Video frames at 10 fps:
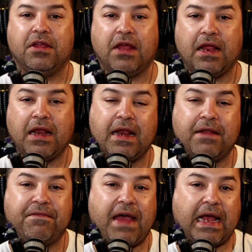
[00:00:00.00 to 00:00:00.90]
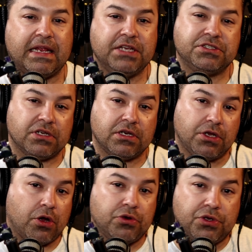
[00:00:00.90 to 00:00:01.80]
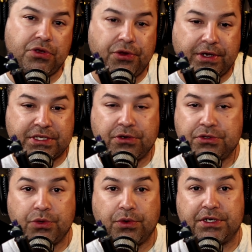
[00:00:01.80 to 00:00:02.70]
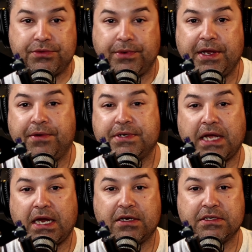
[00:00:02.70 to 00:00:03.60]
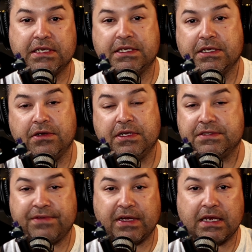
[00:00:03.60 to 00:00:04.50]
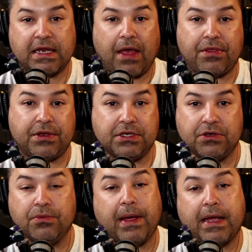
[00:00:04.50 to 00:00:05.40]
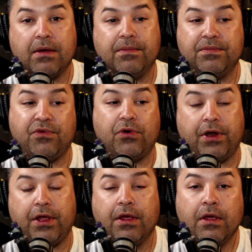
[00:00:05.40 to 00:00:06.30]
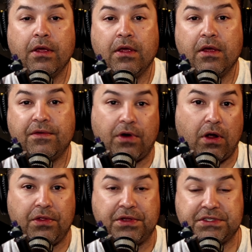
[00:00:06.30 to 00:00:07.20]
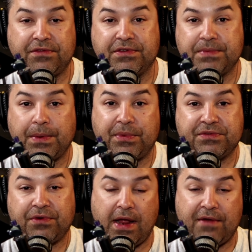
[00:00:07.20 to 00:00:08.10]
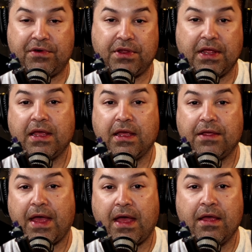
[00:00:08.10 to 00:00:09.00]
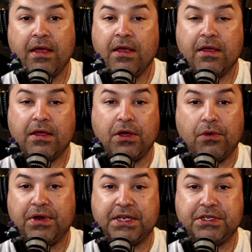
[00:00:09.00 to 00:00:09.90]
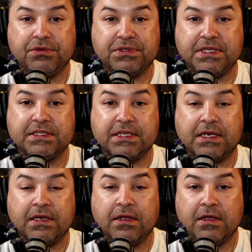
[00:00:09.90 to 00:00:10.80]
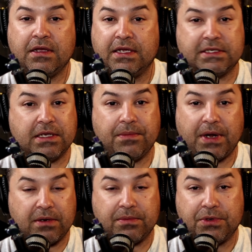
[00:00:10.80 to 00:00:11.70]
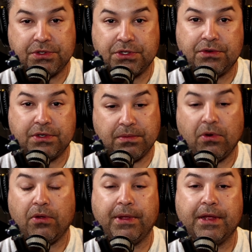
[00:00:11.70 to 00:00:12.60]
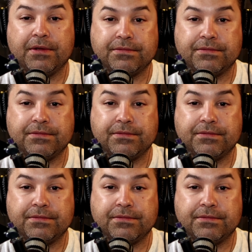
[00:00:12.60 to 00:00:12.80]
And, and, in fact, he should go do USO tours when he retires until his fucking death to make up for it for all the service members forever thinking that going into a season is comparable to a deployment.